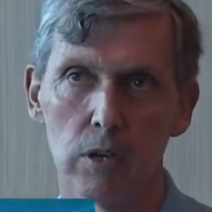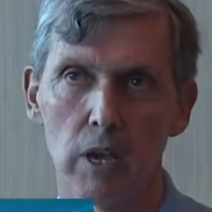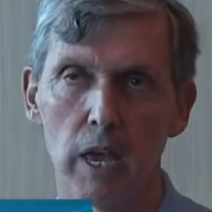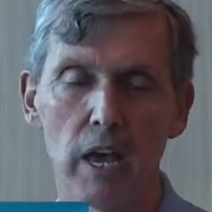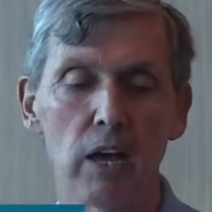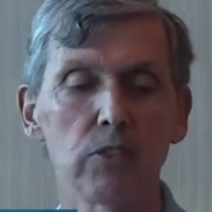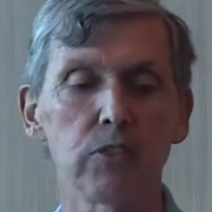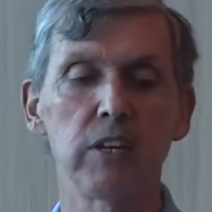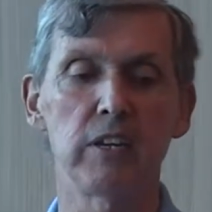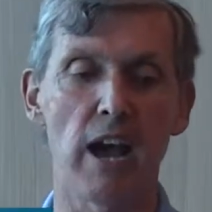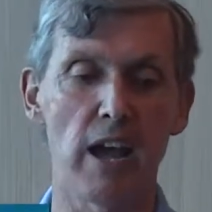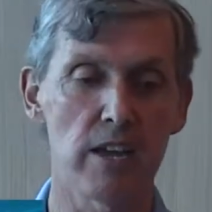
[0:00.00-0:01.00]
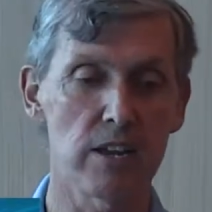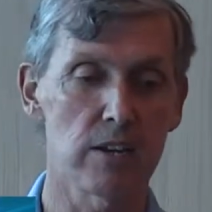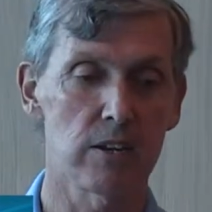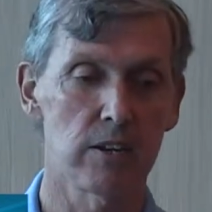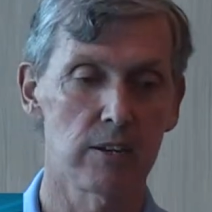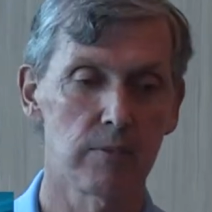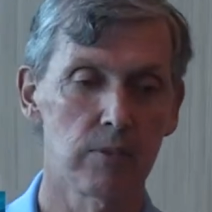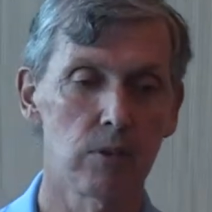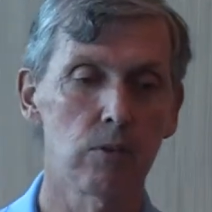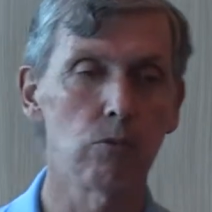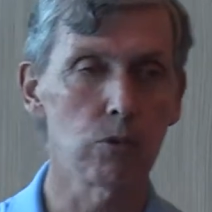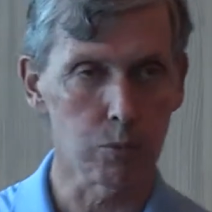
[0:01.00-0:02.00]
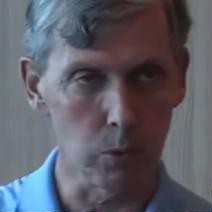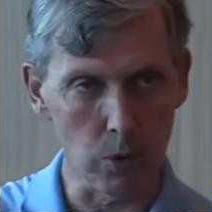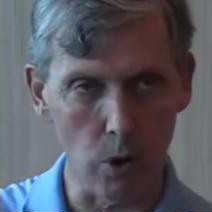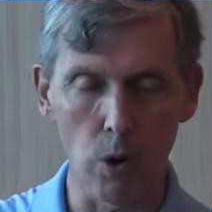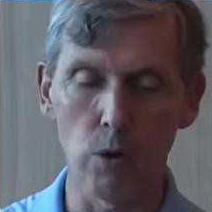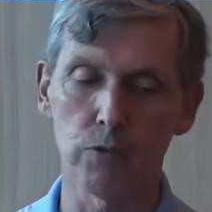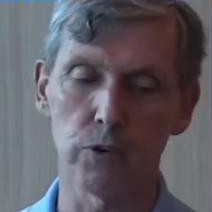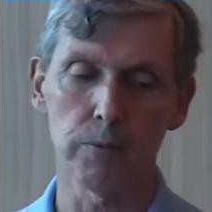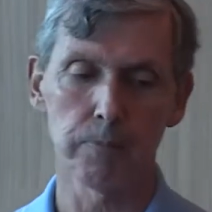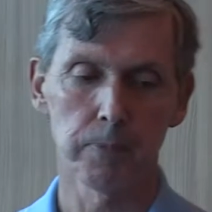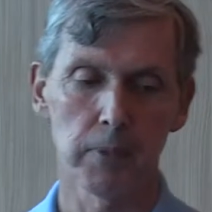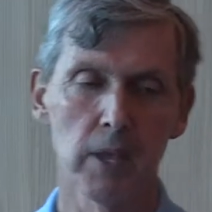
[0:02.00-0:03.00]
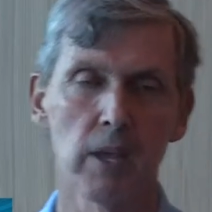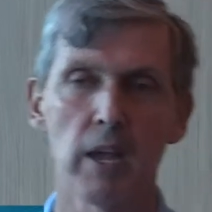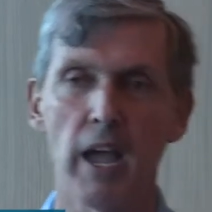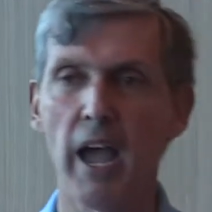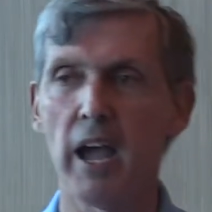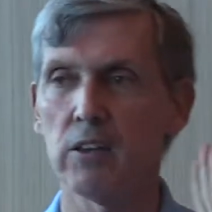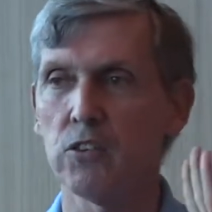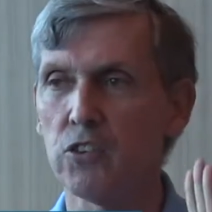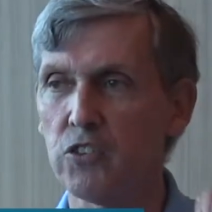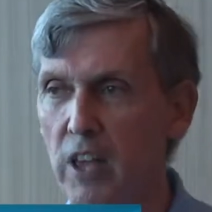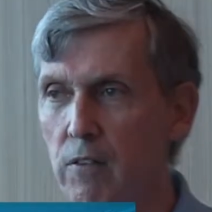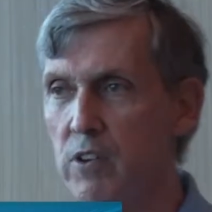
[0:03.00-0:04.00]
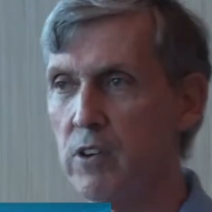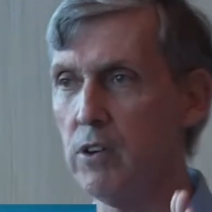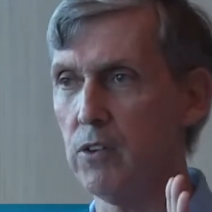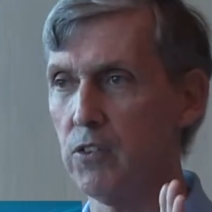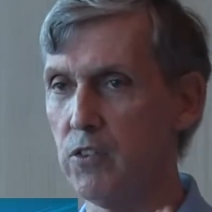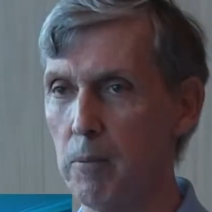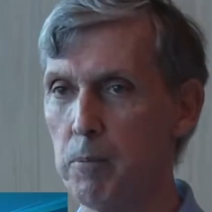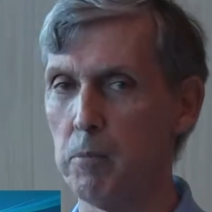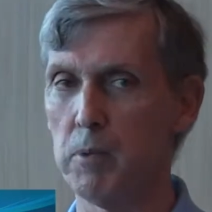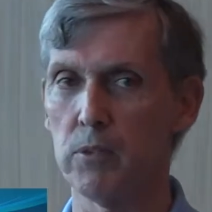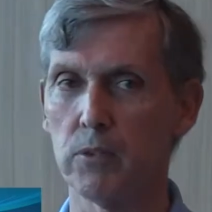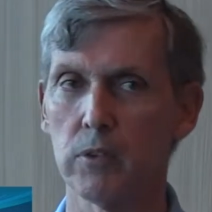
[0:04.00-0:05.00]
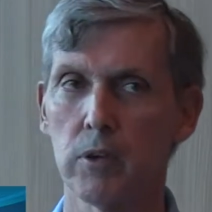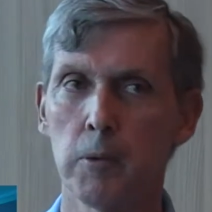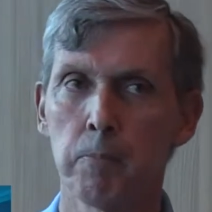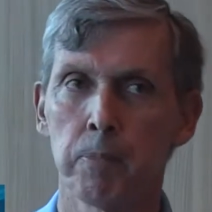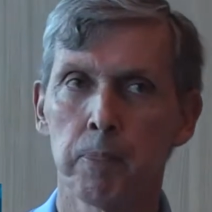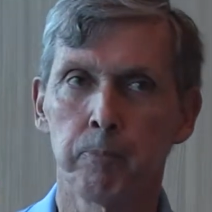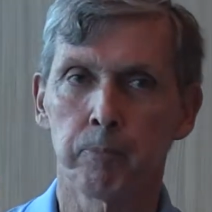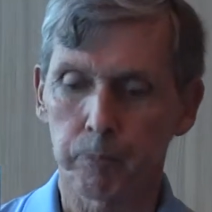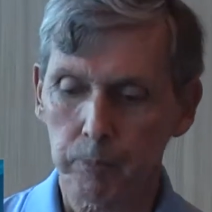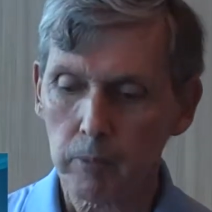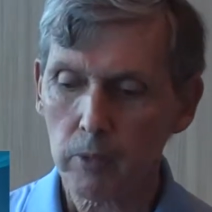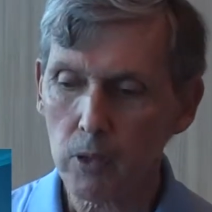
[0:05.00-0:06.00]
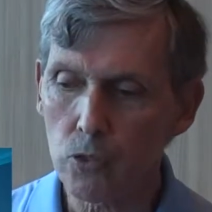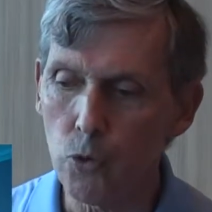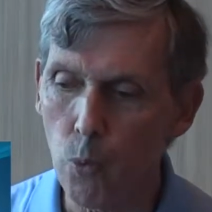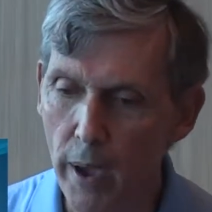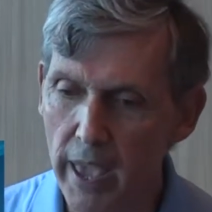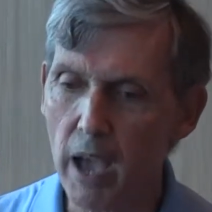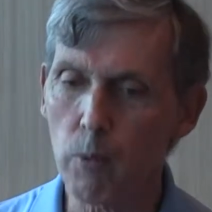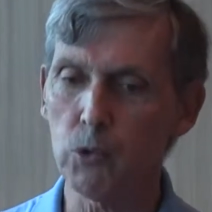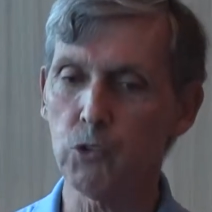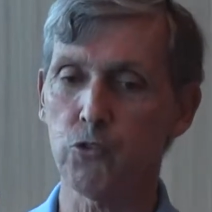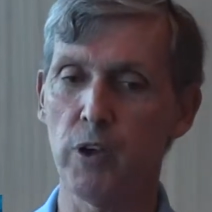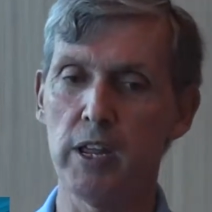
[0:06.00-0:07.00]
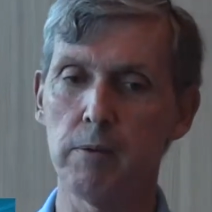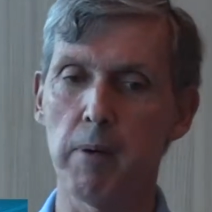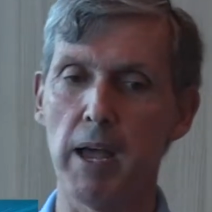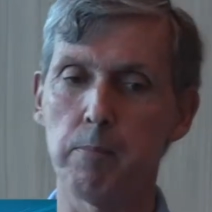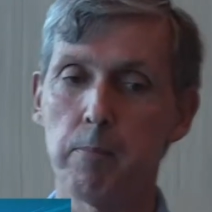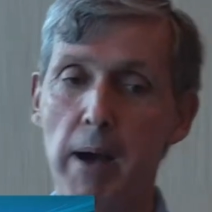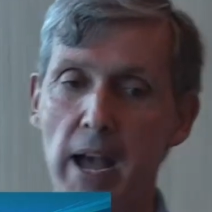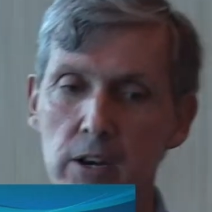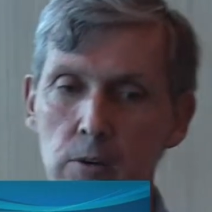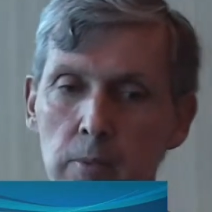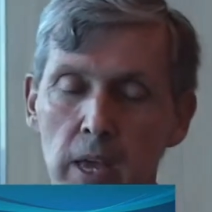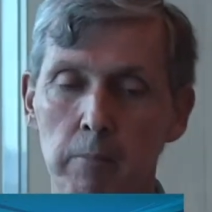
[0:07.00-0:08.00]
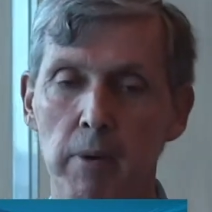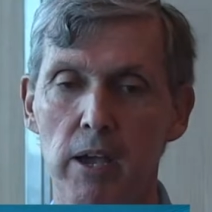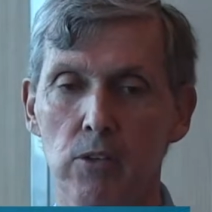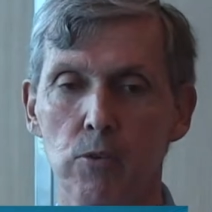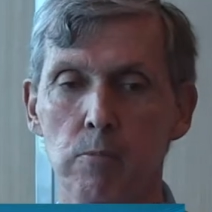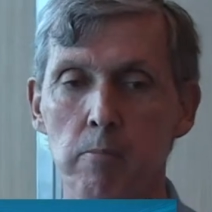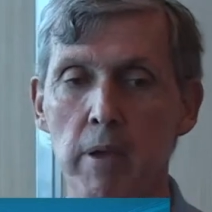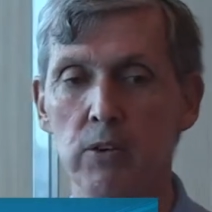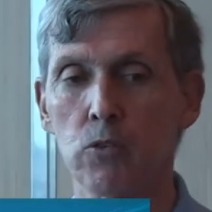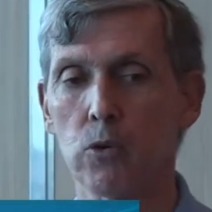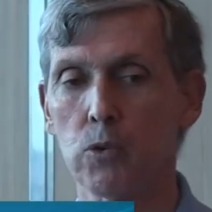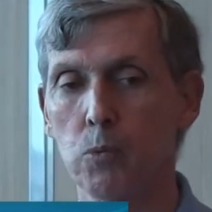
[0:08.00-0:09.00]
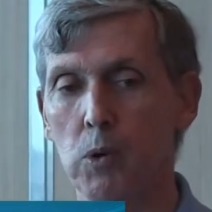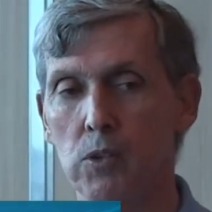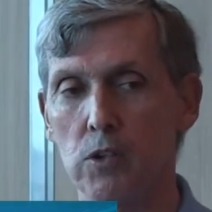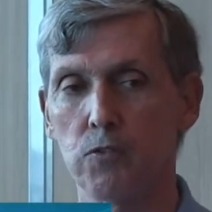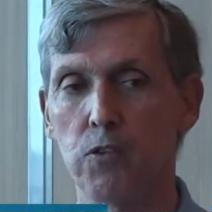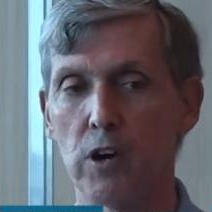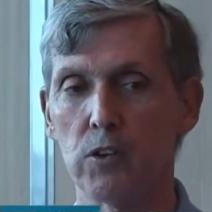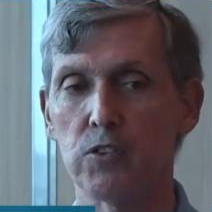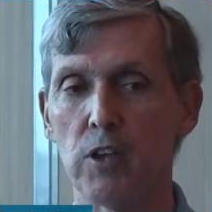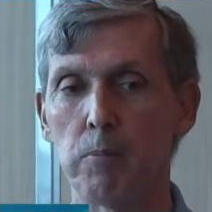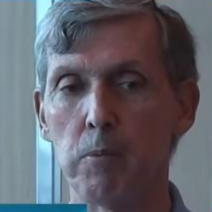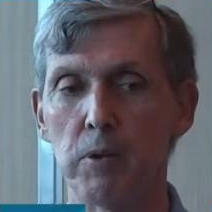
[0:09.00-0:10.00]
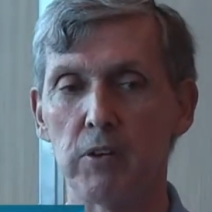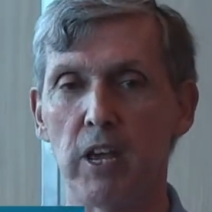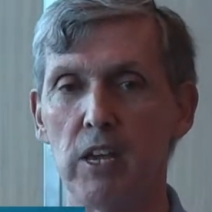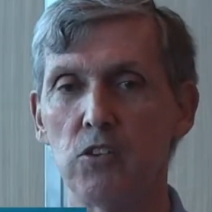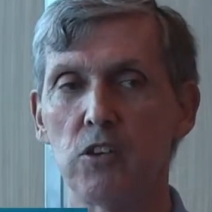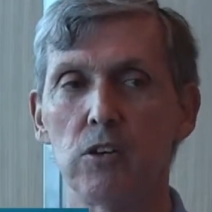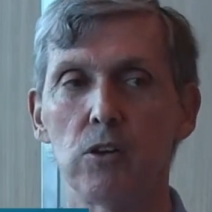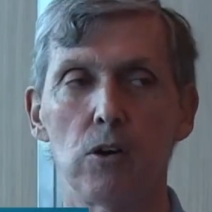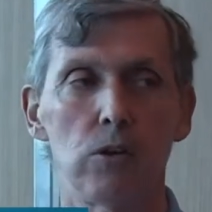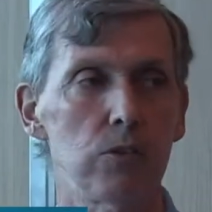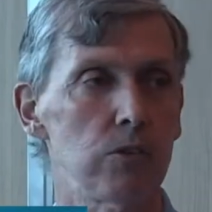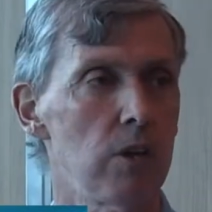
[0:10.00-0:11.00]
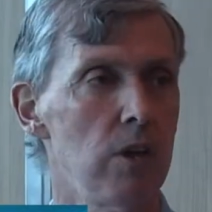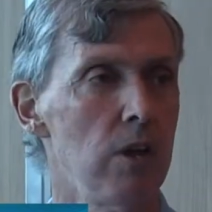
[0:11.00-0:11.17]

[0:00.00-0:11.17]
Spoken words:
healthy diet, which we'll go over, and 7 supplements. The way I was trained by Bynum and my other mentors was, as far as supplementation goes,